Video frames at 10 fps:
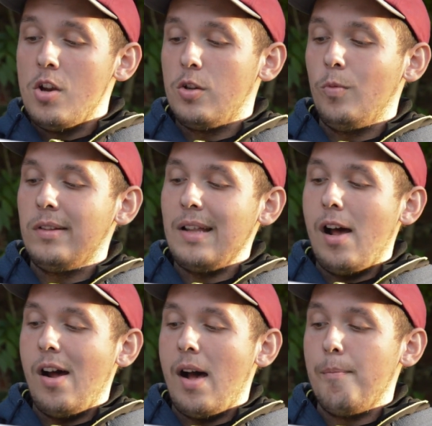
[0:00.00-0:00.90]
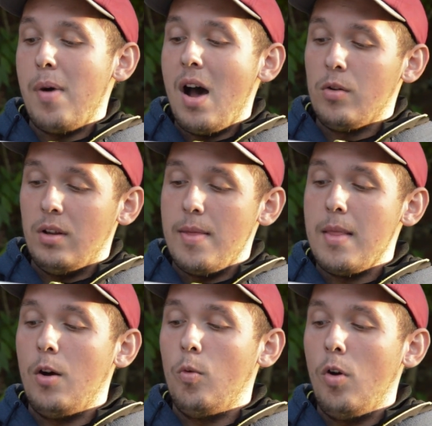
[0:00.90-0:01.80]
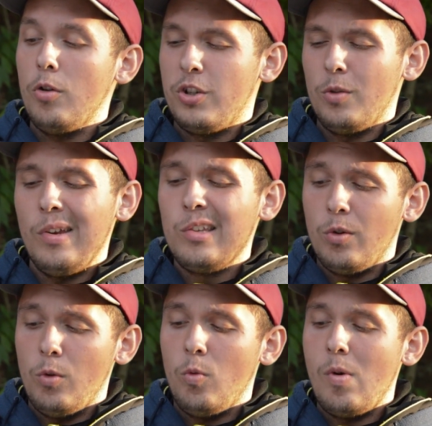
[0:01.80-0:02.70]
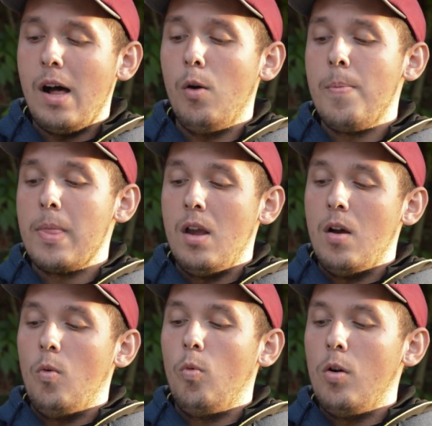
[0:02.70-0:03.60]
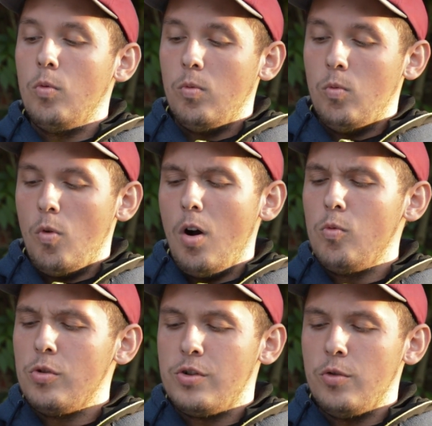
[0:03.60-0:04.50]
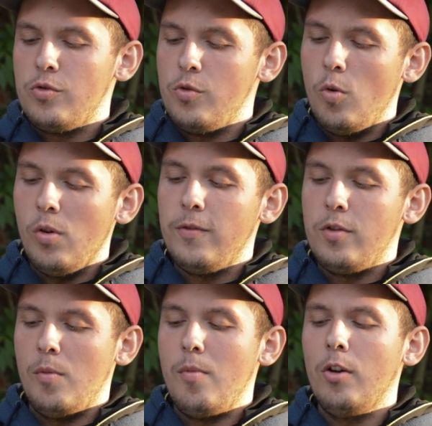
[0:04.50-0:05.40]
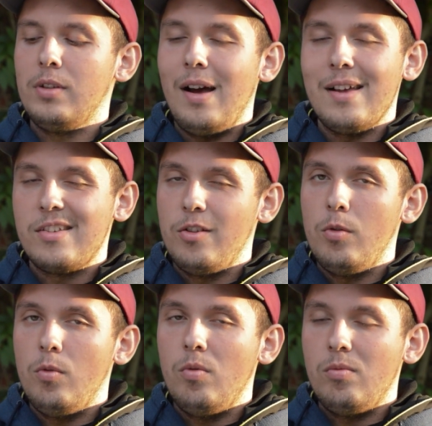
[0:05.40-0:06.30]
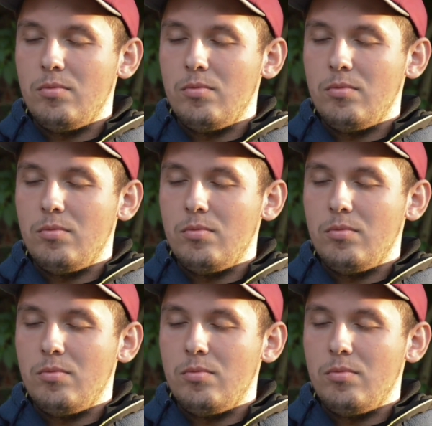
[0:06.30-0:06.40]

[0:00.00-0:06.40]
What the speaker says: Should we tell her about it? Now, what should we do? Well, what would you do if your mother asked you?